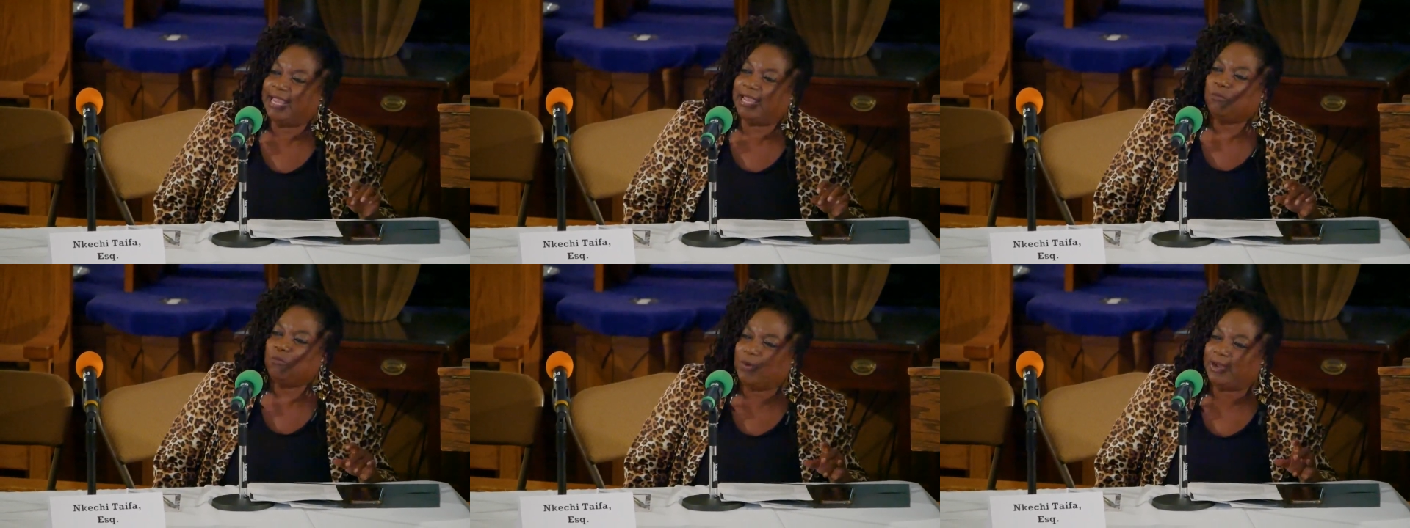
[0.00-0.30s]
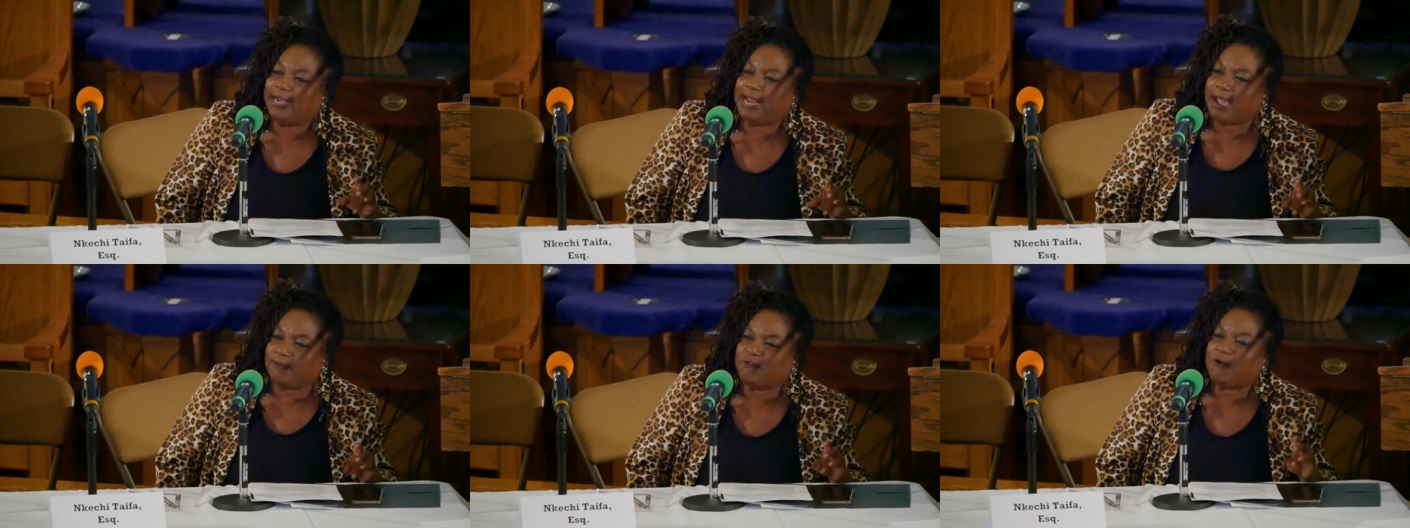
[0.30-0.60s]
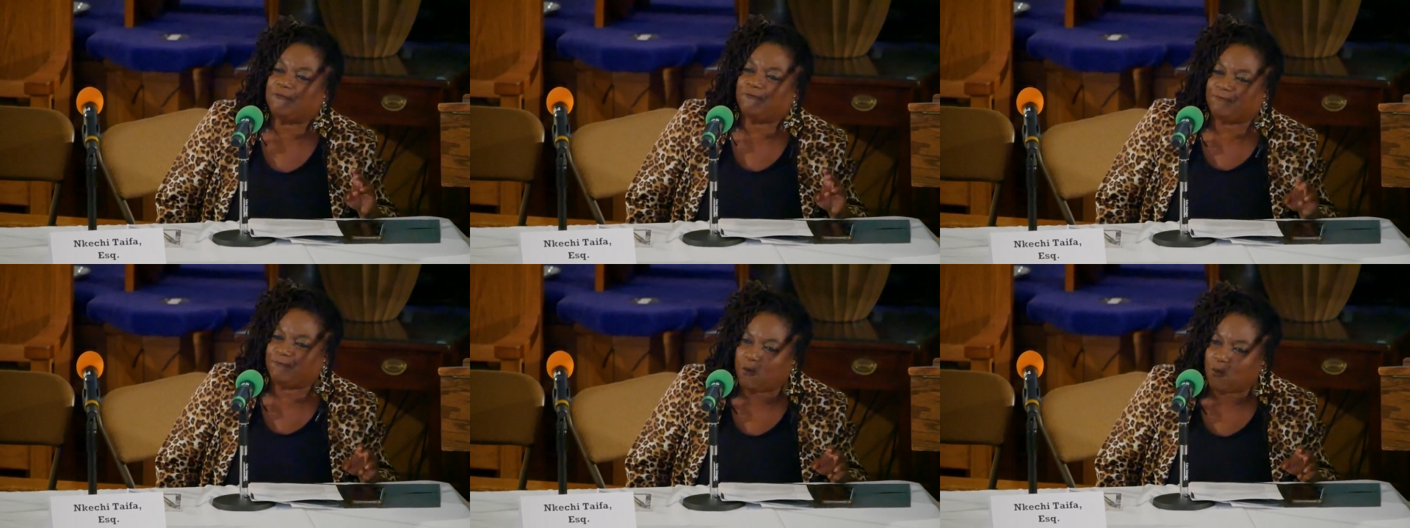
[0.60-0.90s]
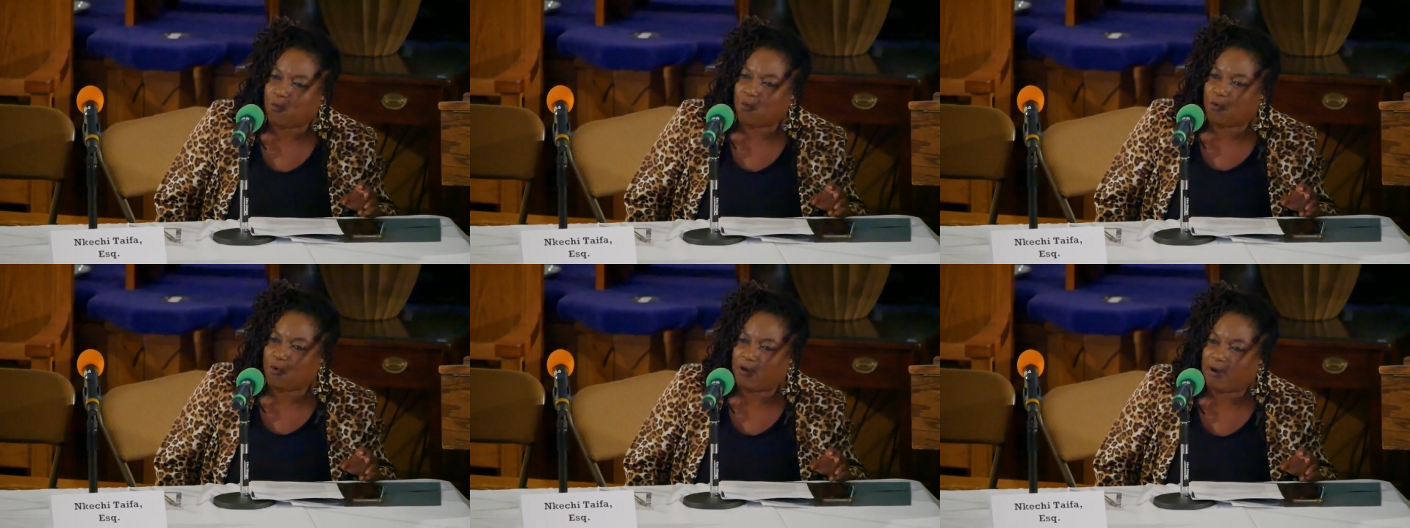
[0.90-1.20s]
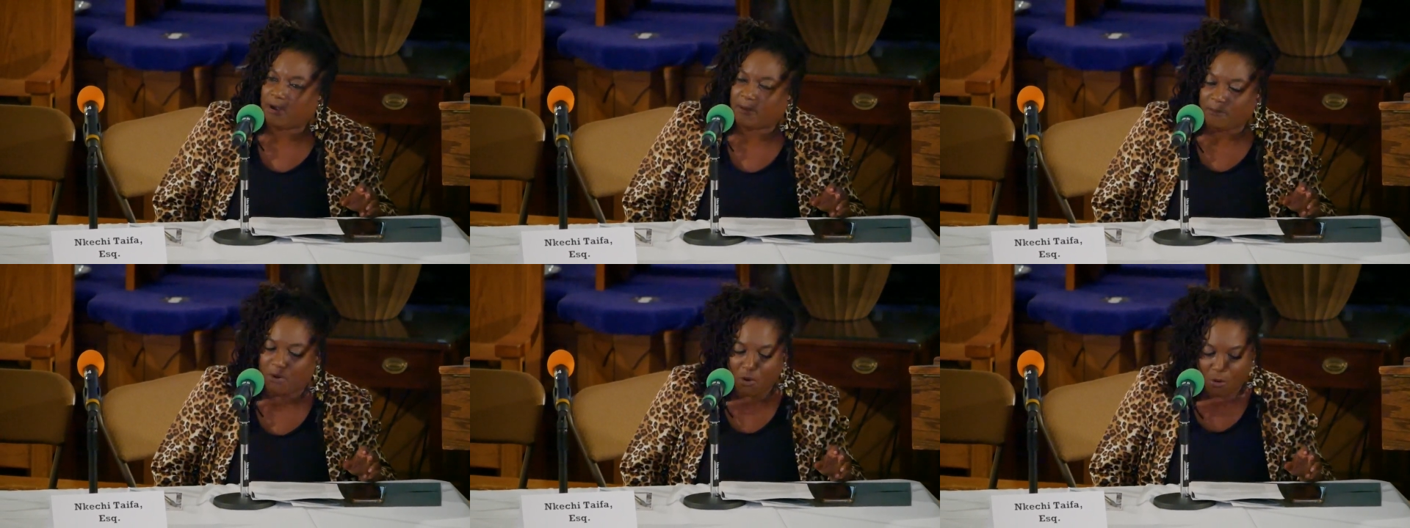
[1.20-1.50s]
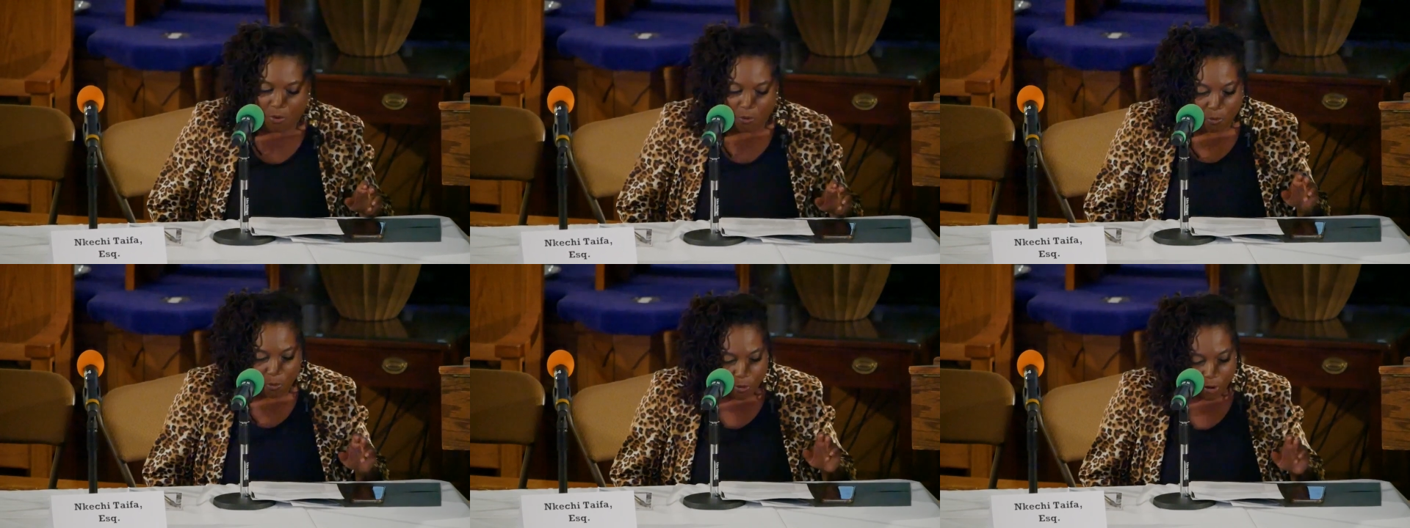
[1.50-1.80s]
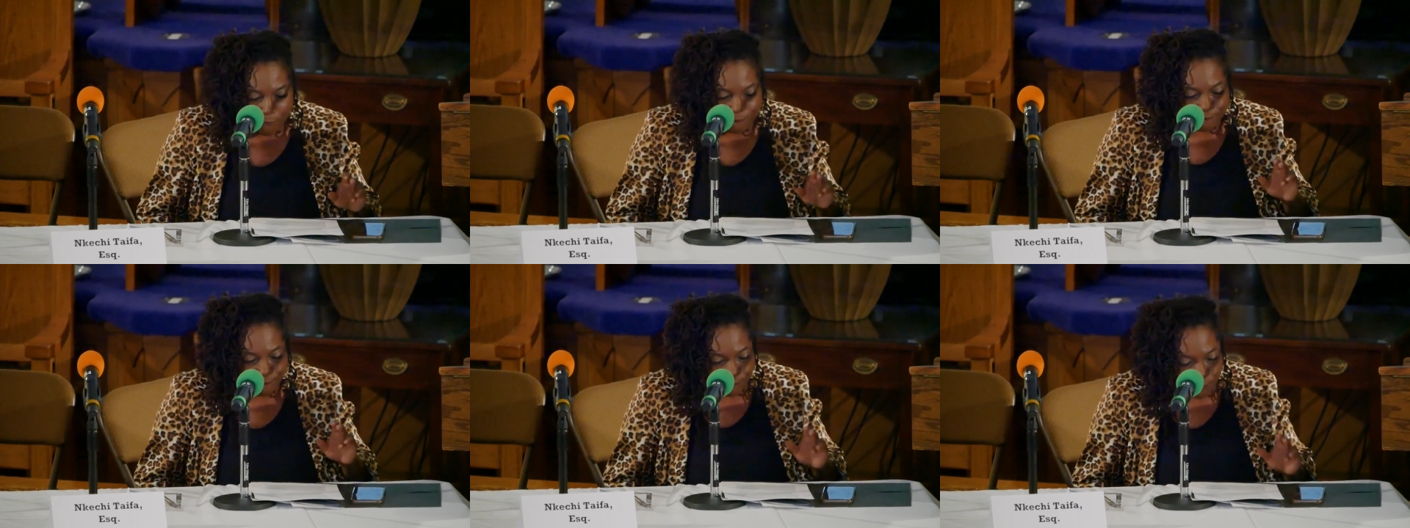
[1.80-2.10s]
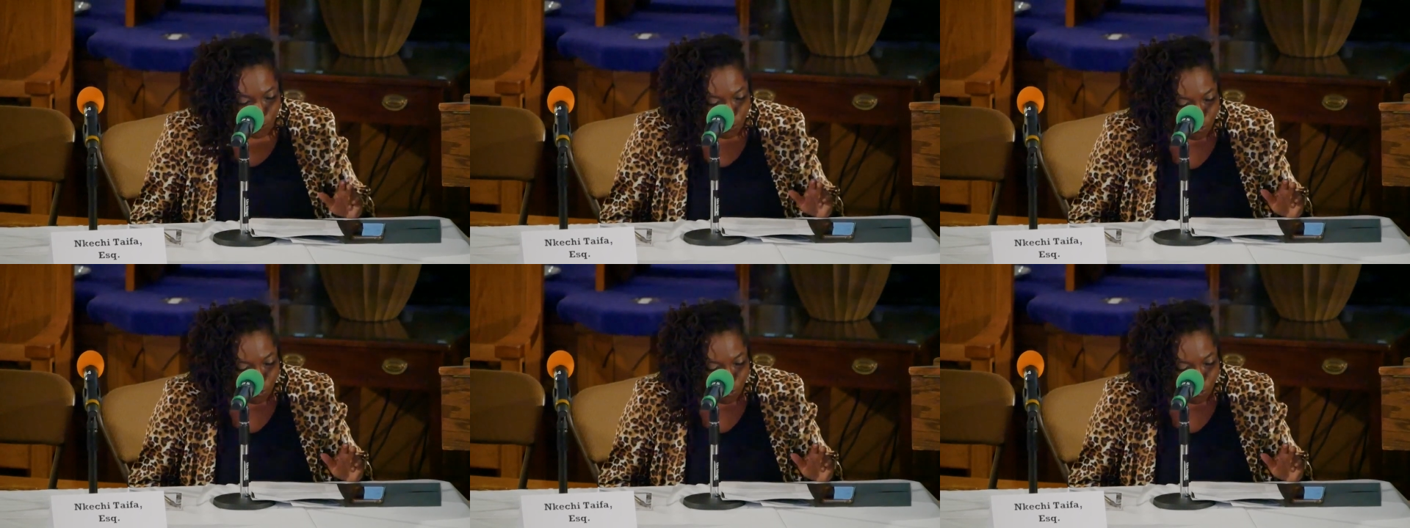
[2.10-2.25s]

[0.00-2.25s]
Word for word: in whatever form or